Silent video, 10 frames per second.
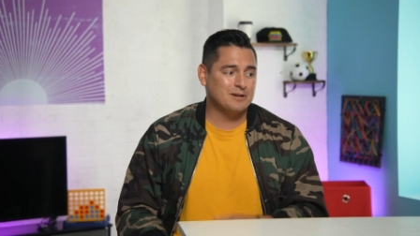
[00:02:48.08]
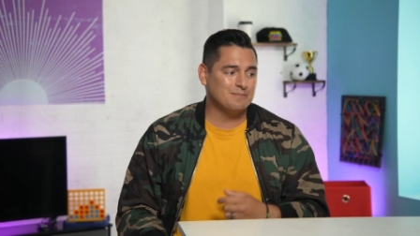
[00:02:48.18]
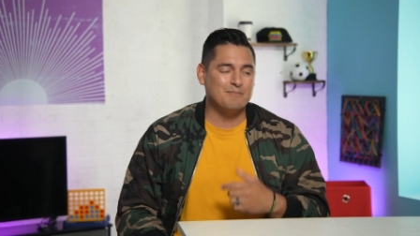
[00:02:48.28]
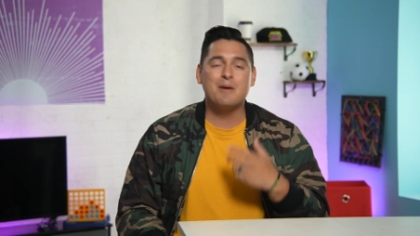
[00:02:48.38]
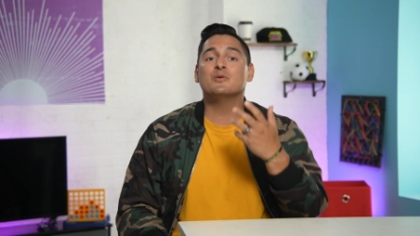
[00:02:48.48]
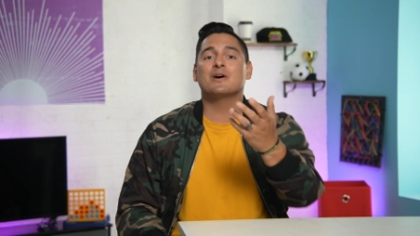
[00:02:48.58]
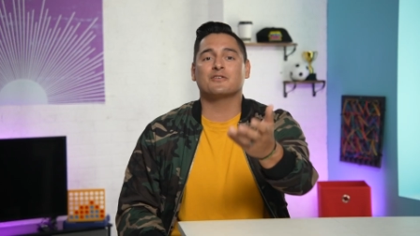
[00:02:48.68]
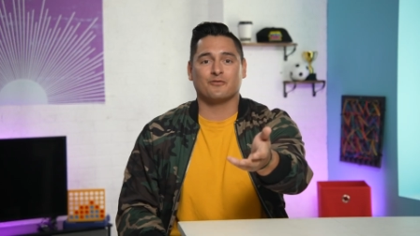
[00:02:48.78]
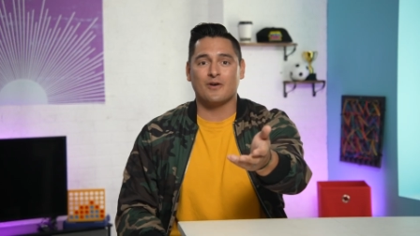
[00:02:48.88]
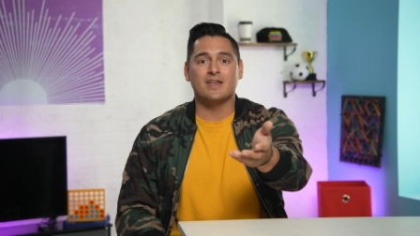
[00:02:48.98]
I mean, maybe you
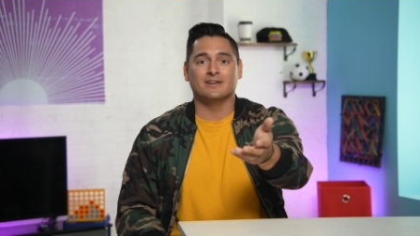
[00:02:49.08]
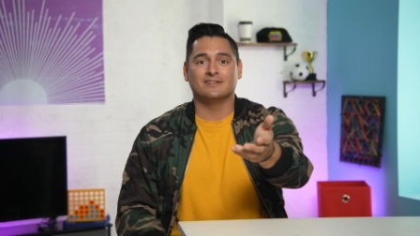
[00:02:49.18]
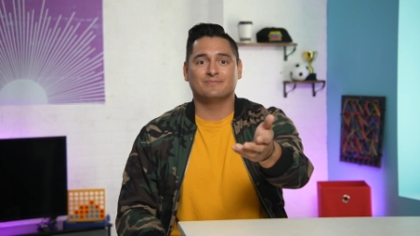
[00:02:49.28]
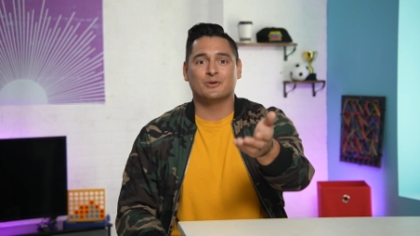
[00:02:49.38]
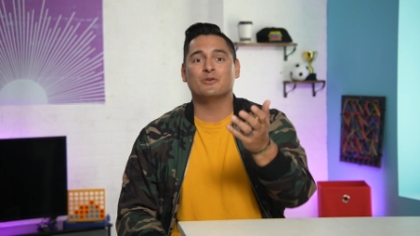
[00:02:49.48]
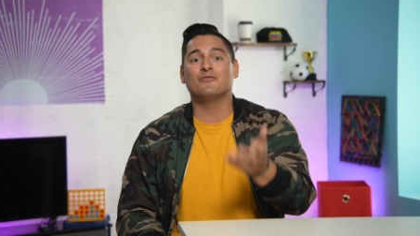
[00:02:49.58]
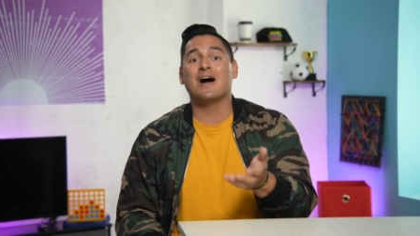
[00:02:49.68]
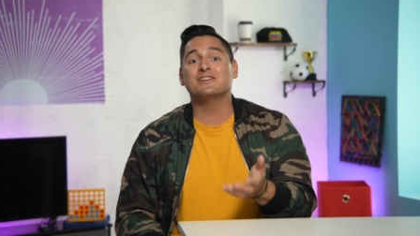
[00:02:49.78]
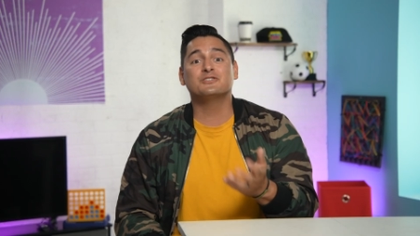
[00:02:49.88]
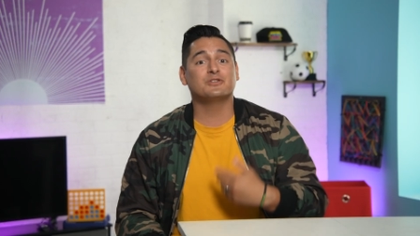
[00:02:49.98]
had a friend who
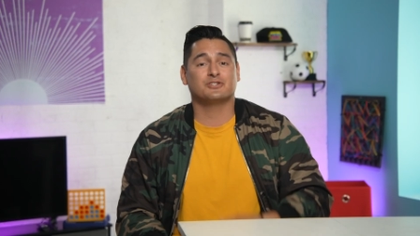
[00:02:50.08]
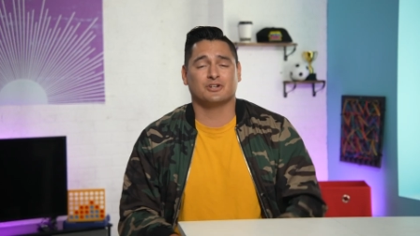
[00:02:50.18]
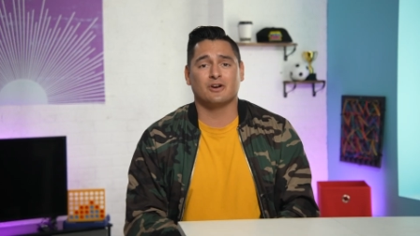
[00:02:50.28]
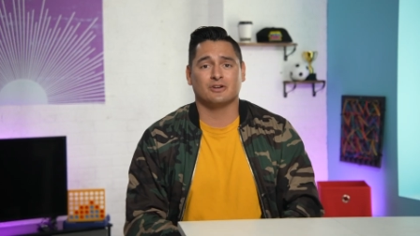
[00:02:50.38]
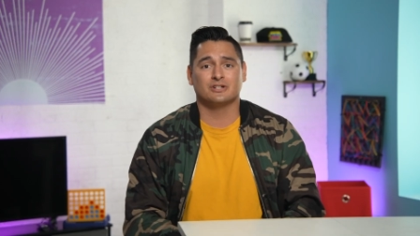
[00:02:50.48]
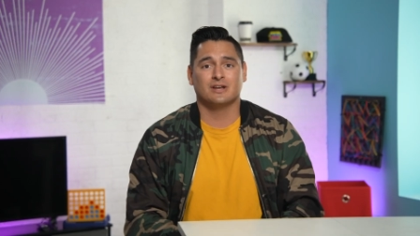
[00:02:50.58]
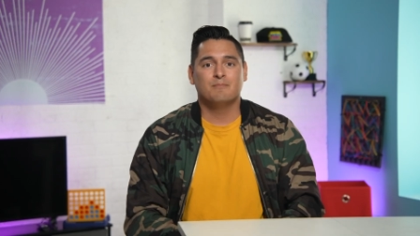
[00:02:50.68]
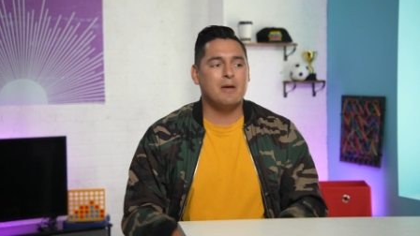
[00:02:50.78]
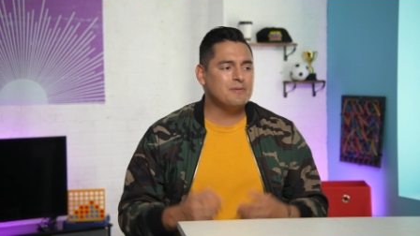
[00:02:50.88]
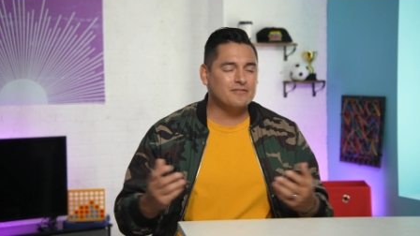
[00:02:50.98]
invited you to church.
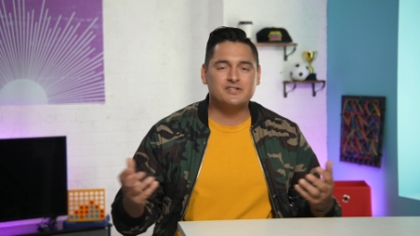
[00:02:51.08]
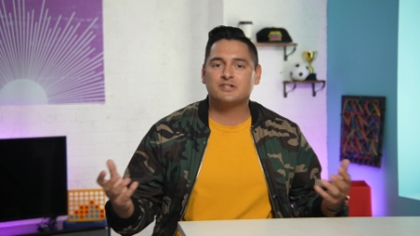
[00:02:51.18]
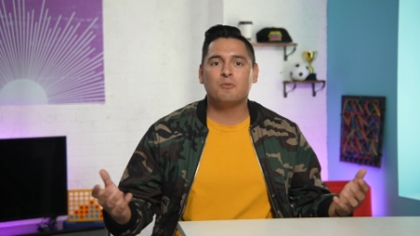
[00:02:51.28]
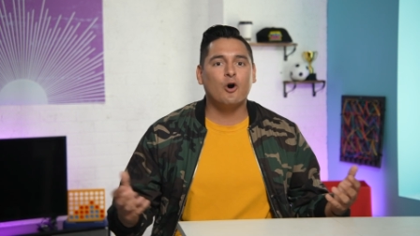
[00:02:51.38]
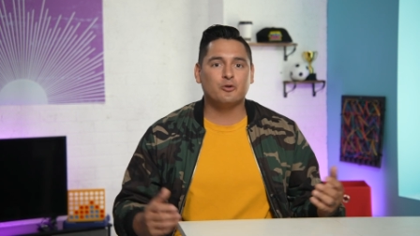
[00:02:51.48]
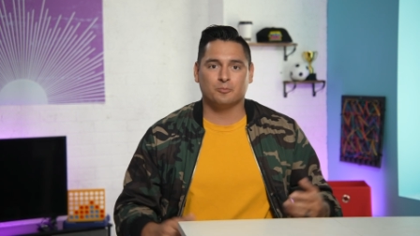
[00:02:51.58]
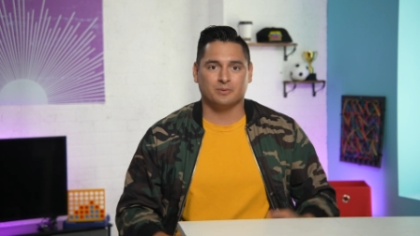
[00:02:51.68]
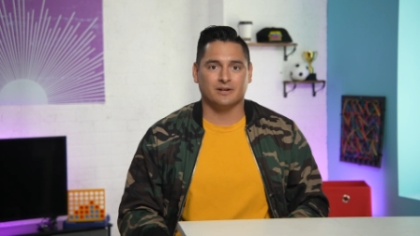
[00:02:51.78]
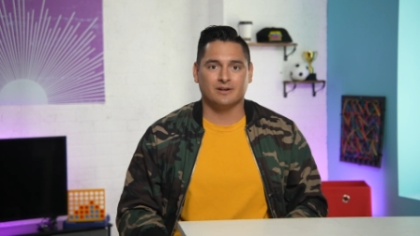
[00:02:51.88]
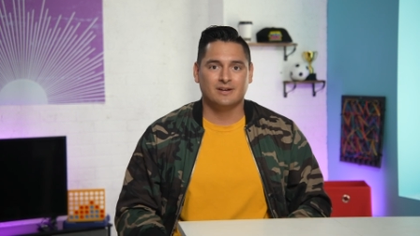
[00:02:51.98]
Maybe you have a small
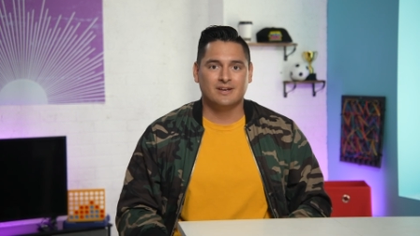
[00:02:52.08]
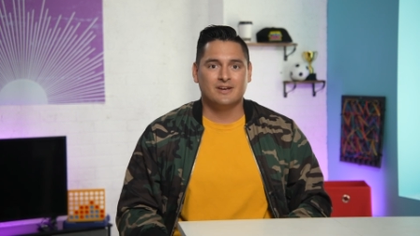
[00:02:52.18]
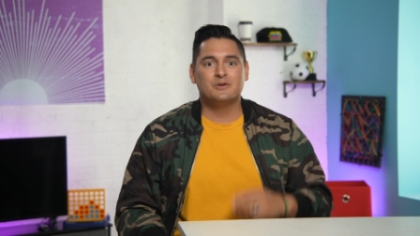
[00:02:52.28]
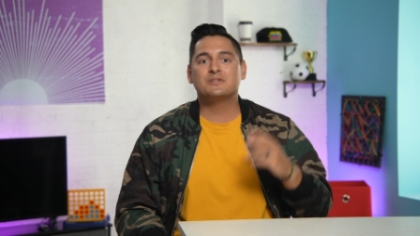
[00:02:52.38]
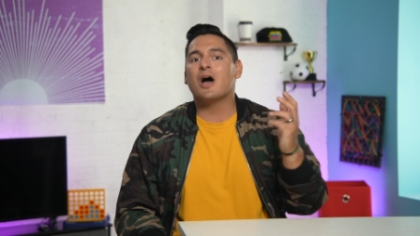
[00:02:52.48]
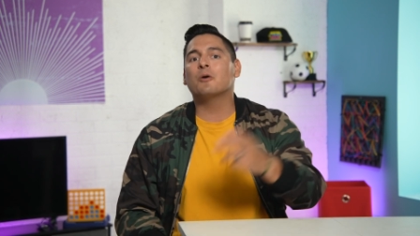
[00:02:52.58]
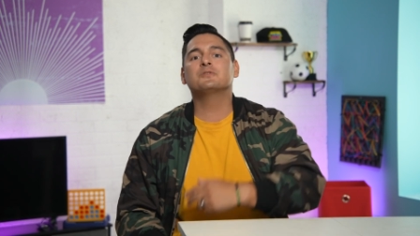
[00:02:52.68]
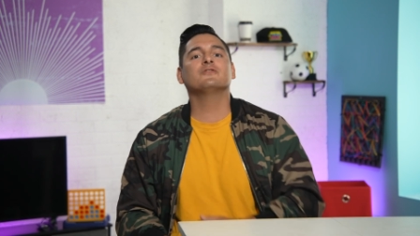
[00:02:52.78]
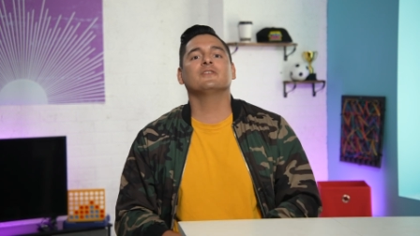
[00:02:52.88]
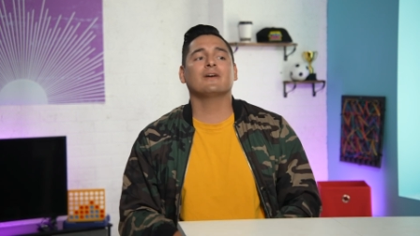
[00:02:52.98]
group leader who's
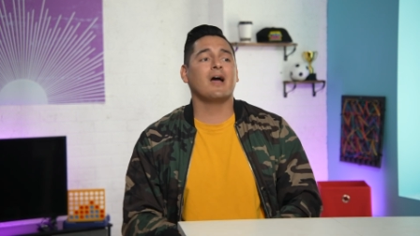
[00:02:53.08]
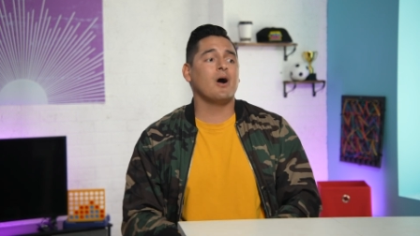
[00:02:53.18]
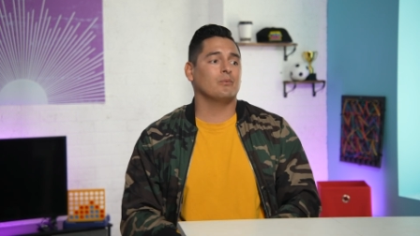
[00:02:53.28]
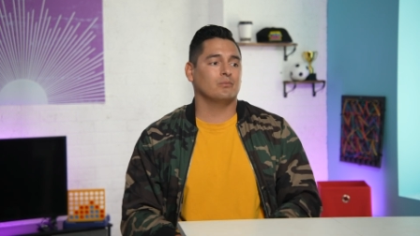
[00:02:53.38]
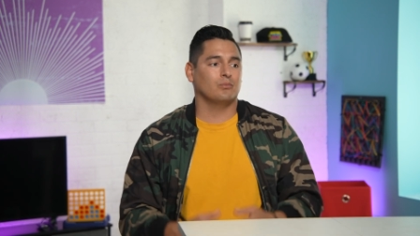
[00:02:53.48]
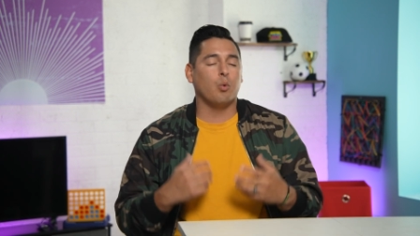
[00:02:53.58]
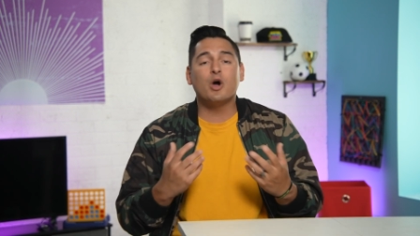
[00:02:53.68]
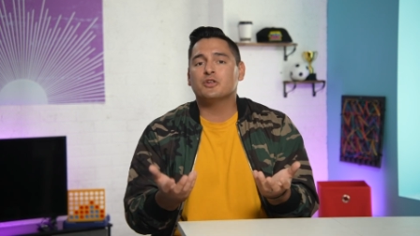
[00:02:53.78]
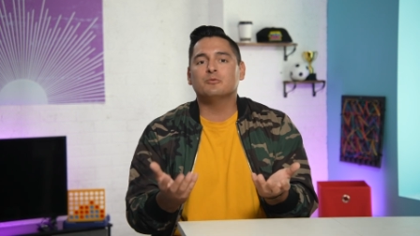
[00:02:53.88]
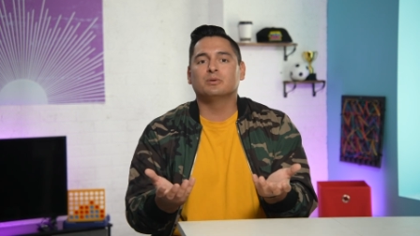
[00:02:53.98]
helped you figure out
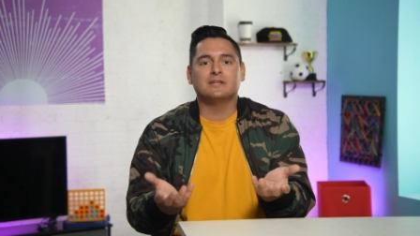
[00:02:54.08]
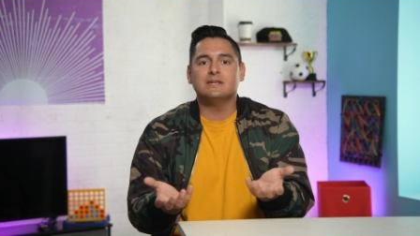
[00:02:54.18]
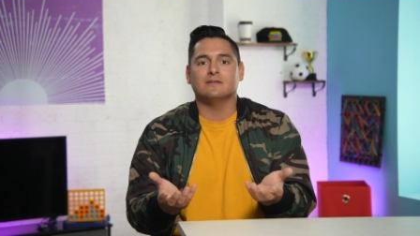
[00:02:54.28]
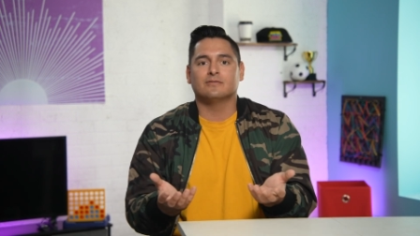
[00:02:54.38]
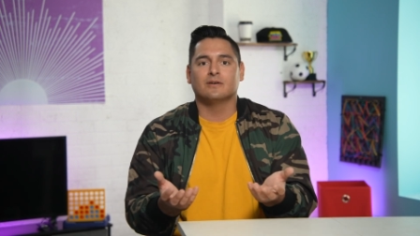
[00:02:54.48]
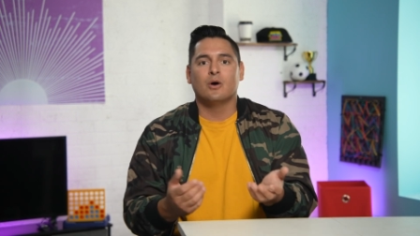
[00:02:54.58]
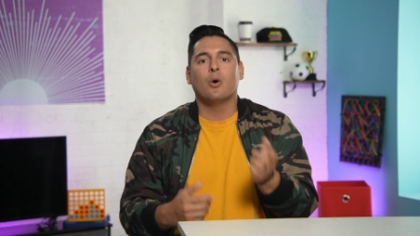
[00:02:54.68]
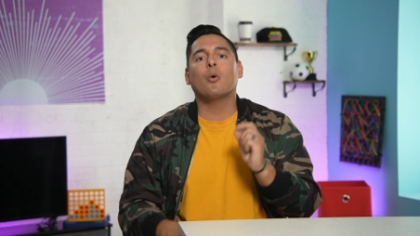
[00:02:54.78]
what you believe.